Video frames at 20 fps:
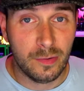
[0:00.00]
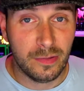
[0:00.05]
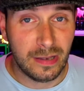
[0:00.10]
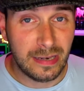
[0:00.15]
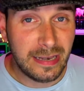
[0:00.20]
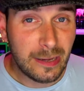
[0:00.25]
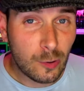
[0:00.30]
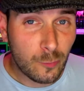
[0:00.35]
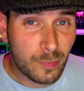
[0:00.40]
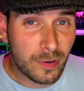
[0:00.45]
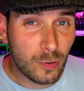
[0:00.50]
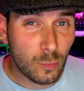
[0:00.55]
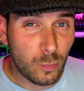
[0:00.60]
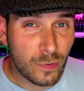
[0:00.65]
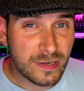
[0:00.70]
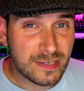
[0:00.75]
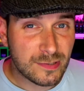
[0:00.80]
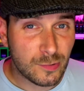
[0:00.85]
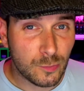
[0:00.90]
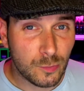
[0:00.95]
A little bit of
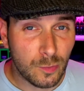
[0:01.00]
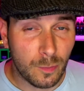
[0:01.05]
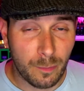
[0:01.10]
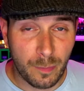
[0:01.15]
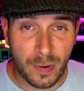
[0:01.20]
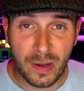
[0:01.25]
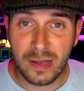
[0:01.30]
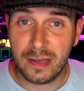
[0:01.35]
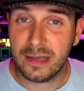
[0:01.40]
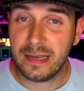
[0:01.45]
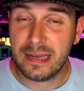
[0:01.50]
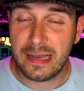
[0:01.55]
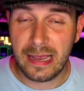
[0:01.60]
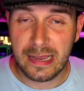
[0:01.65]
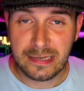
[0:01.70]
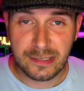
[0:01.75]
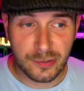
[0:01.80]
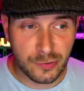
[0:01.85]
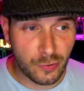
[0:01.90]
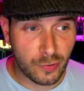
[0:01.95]
whistle, but
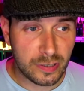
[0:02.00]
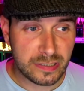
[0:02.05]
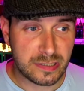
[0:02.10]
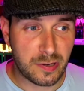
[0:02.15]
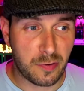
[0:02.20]
it's a nice